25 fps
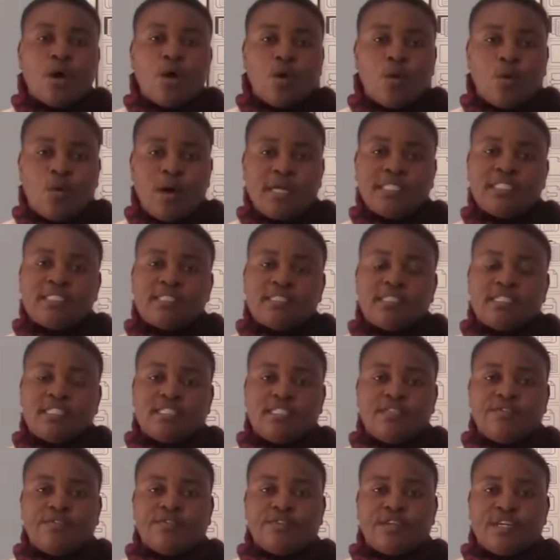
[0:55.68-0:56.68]
What is the
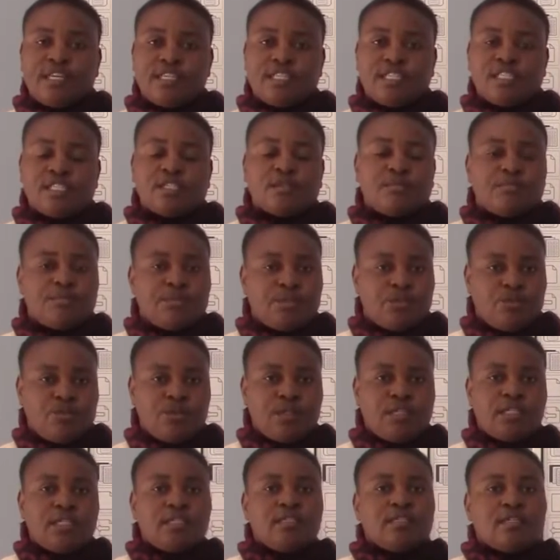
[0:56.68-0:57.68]
difference
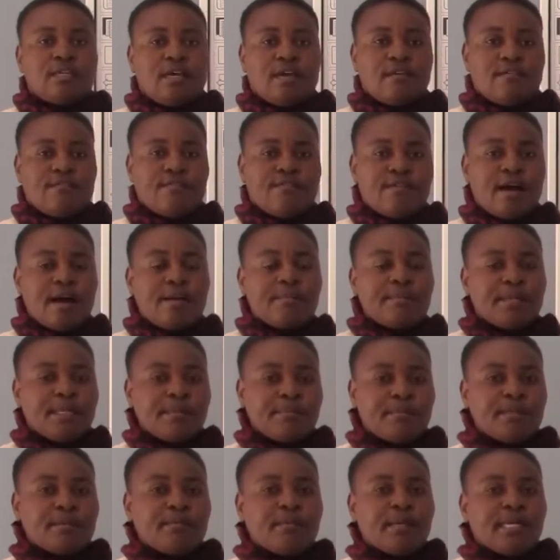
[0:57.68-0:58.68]
between a farm
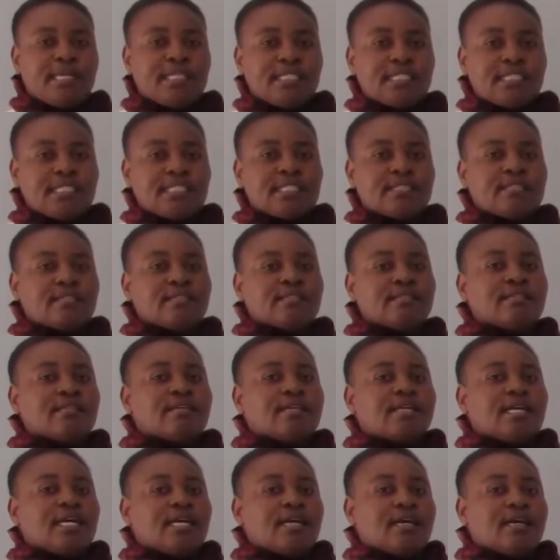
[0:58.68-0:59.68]
implement
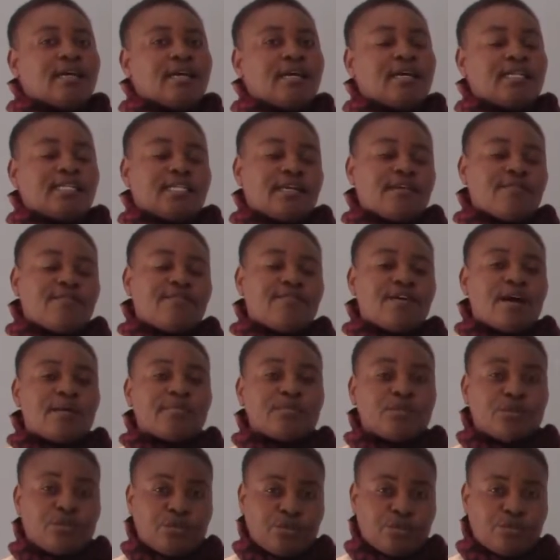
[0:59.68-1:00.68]
and a
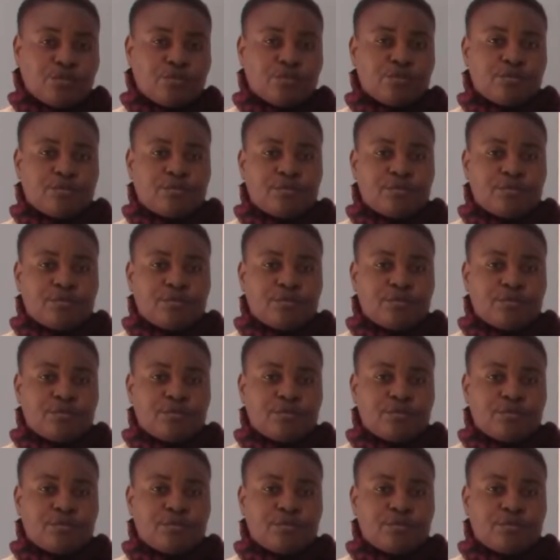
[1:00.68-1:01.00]
farm tool?